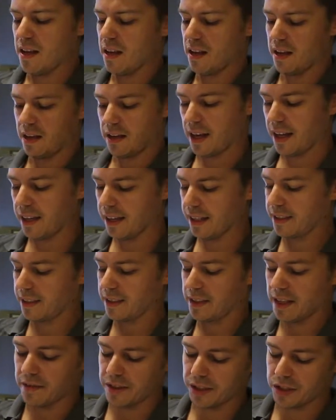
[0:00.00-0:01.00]
And I like
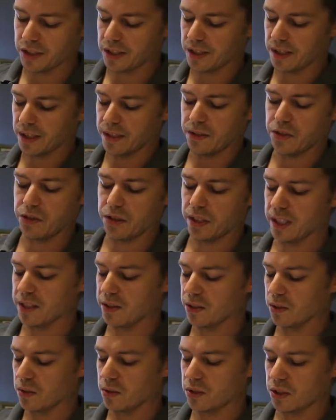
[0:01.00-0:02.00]
to give it just a
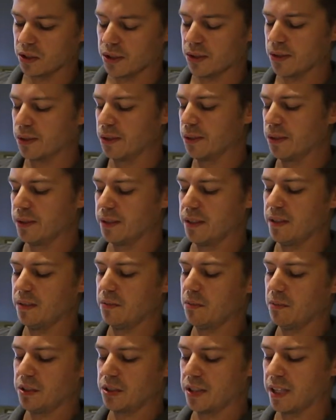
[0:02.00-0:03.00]
gentle turn,
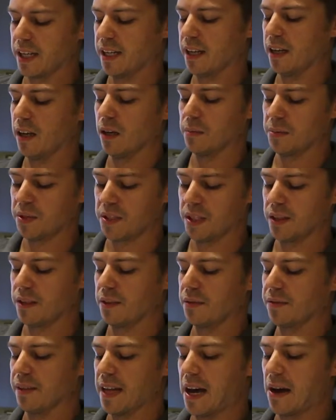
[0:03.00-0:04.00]
which kind of helps get
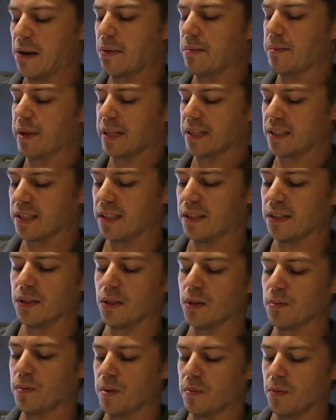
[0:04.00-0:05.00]
the flour mixed in a
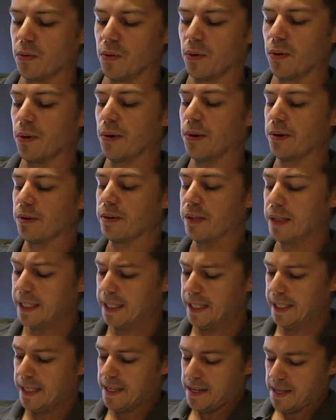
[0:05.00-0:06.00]
little bit more. And
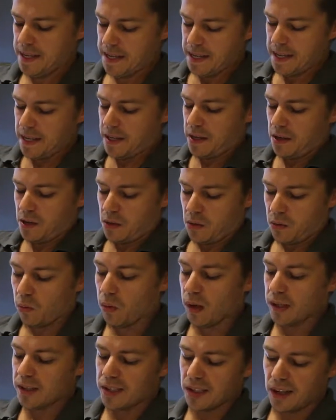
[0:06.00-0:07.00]

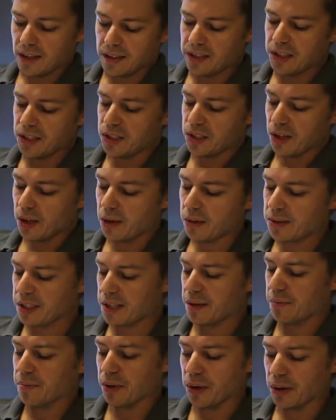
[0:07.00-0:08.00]
once all these yolks
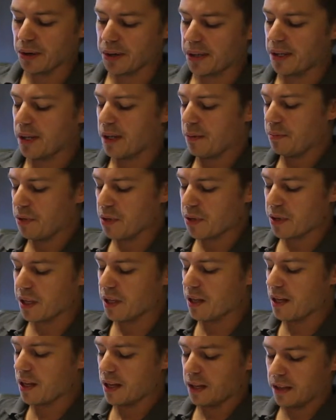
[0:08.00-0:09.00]
get broken up, you can
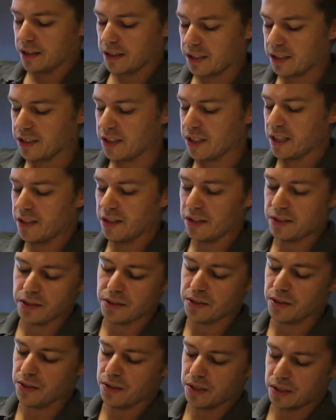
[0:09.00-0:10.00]
continue to
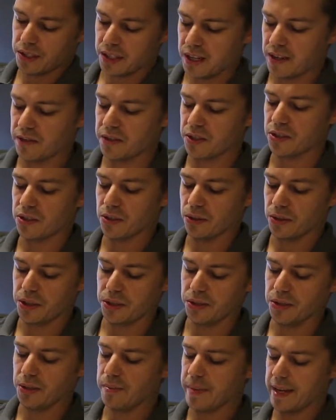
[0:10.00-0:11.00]
do just kind of a
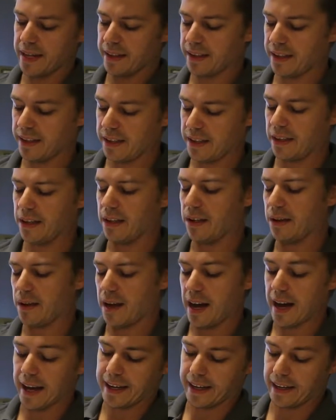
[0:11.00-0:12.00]
circular method, and
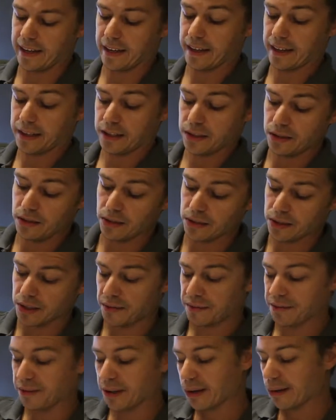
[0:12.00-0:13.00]
I kind of like to use a
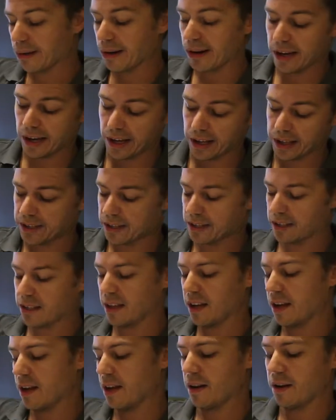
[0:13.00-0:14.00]
figure 8.
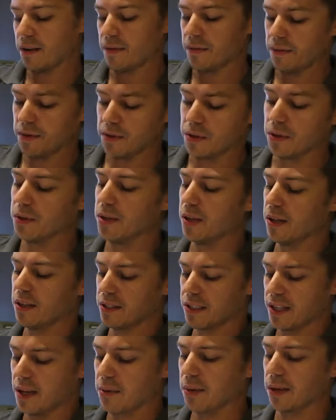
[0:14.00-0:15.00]
And you'll
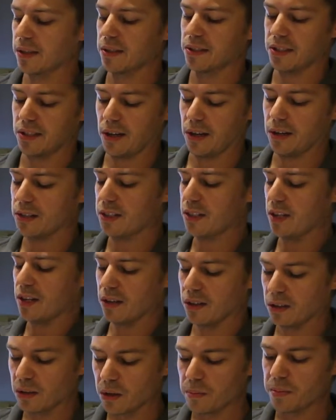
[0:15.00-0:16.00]
notice that we're going to start seeing
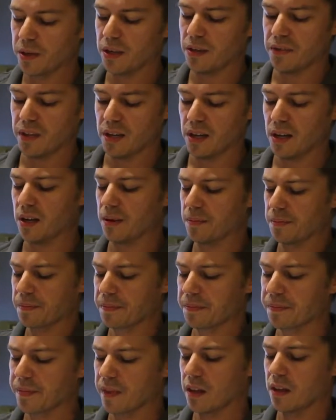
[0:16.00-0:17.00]
a little bit of
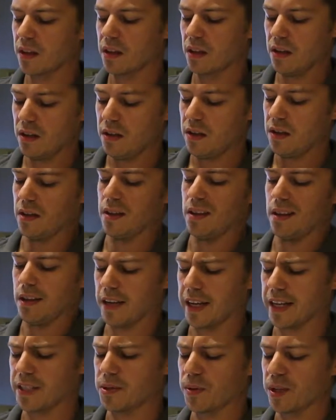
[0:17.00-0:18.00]

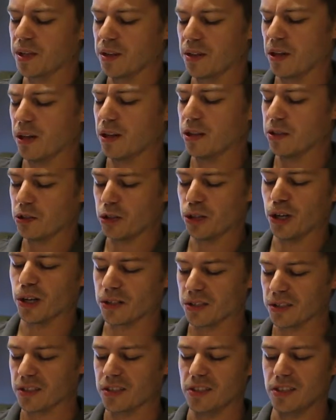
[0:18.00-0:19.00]
I guess we could call it
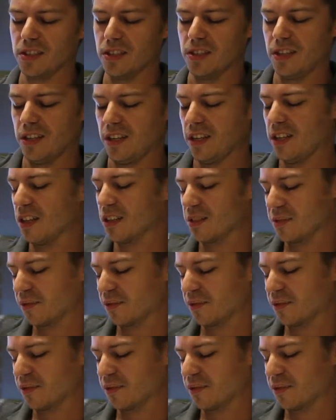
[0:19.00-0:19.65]
chunks in this